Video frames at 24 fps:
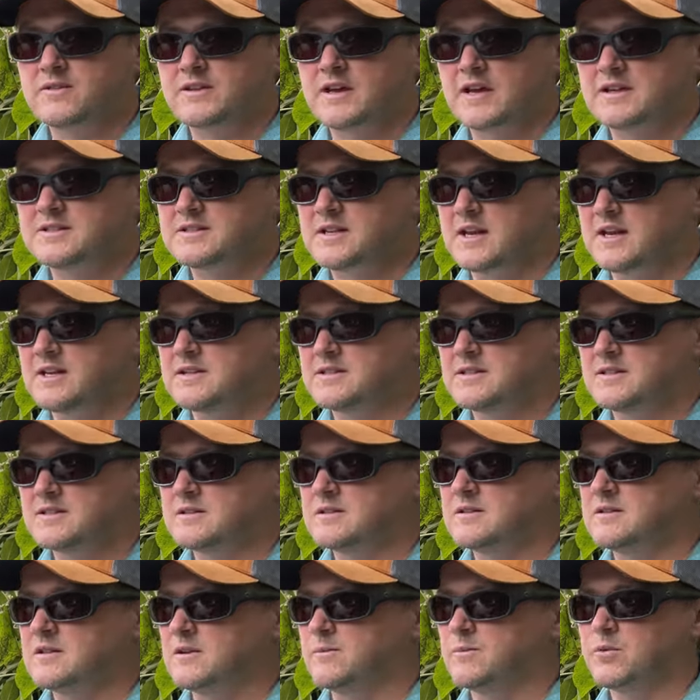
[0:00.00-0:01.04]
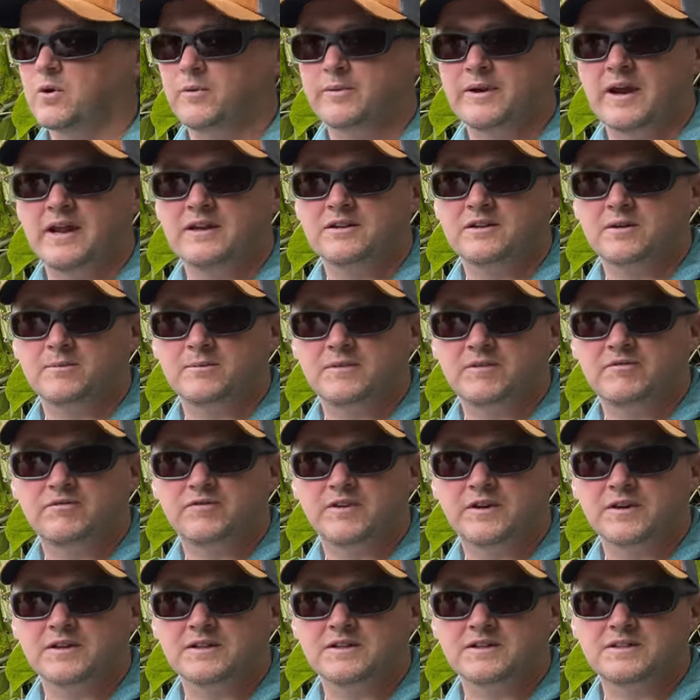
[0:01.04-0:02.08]
that takes us and probably end up
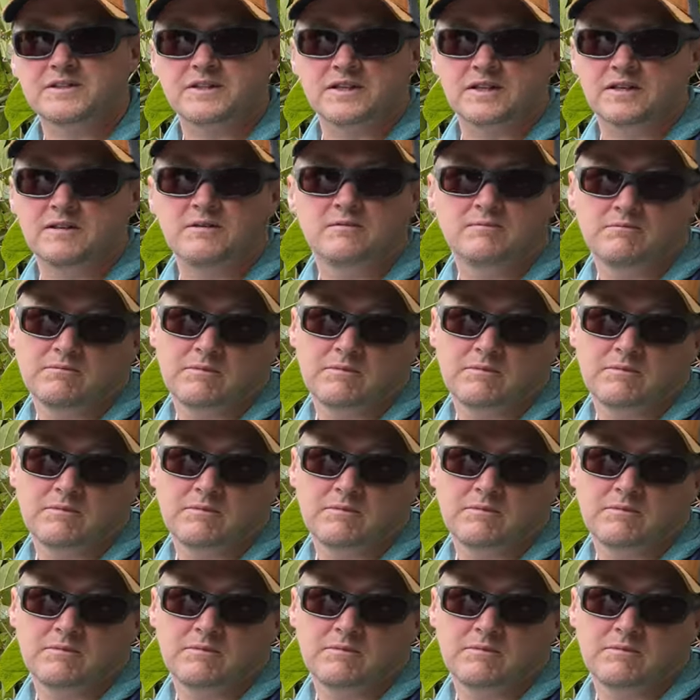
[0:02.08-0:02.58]
nymphing and see